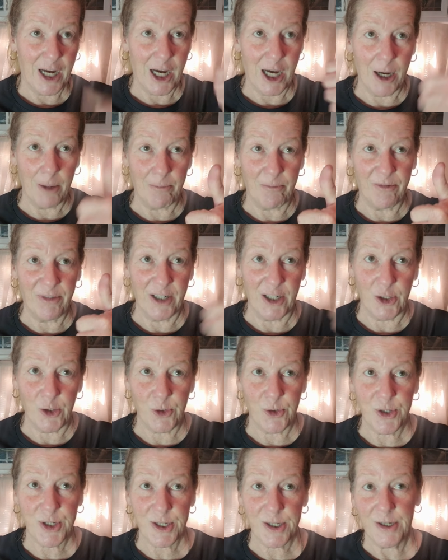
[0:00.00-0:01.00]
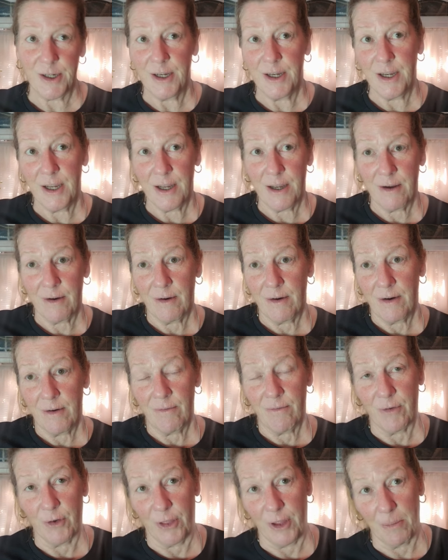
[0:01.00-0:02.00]
upvotes
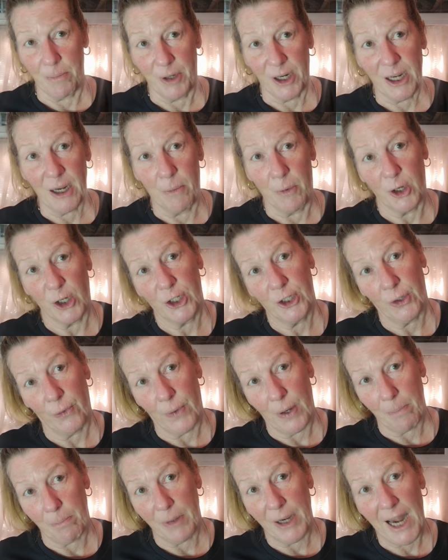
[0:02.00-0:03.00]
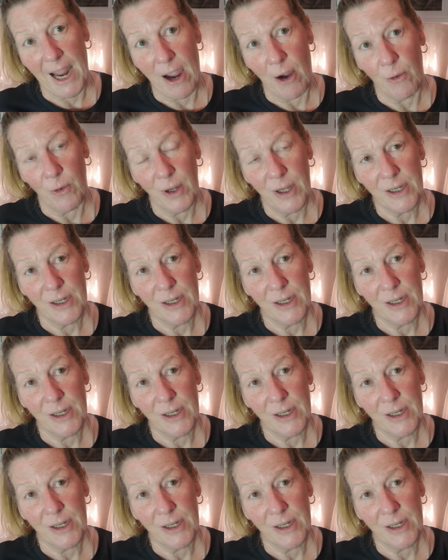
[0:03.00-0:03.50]
for them to go up now.